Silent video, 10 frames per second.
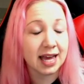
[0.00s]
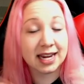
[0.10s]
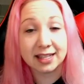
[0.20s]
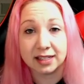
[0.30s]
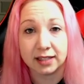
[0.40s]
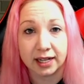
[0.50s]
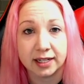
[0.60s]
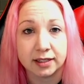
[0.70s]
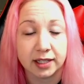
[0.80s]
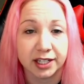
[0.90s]
Anything
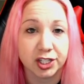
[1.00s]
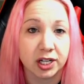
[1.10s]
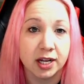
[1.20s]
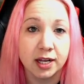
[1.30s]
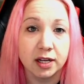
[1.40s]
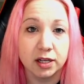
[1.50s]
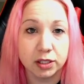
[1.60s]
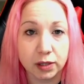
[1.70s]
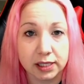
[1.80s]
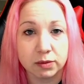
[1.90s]
Lightning Collection
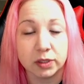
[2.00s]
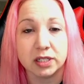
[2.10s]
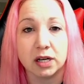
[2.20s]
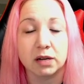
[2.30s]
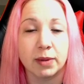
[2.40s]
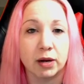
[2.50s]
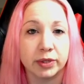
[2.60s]
you guys want to talk about,